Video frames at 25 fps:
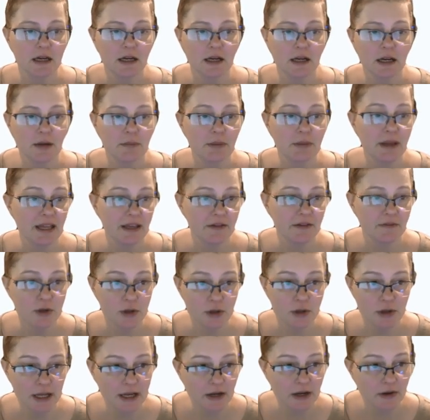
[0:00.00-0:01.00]
A
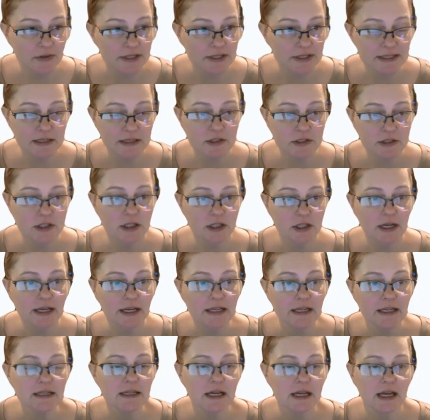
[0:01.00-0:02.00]
behavioral health center,
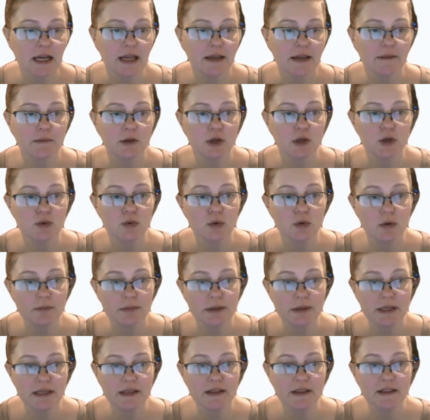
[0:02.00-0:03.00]
anytime you will
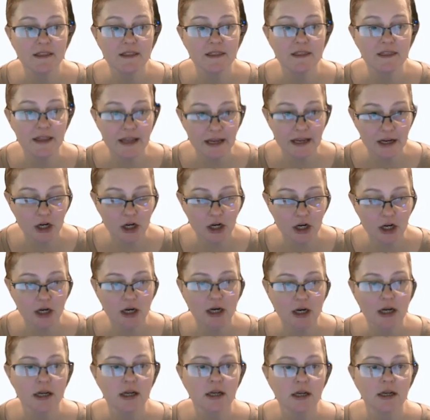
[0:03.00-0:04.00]
be
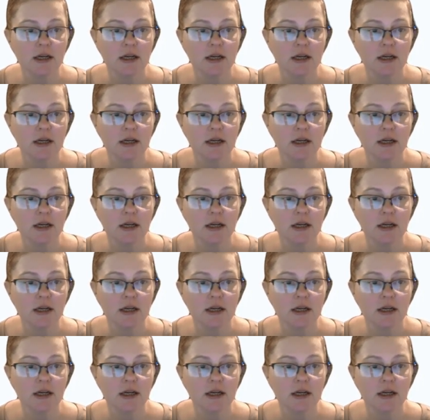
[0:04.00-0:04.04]
there